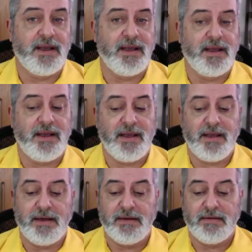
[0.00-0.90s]

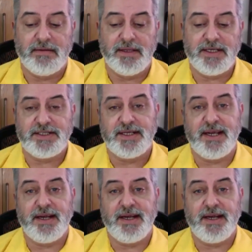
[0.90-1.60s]
And they say,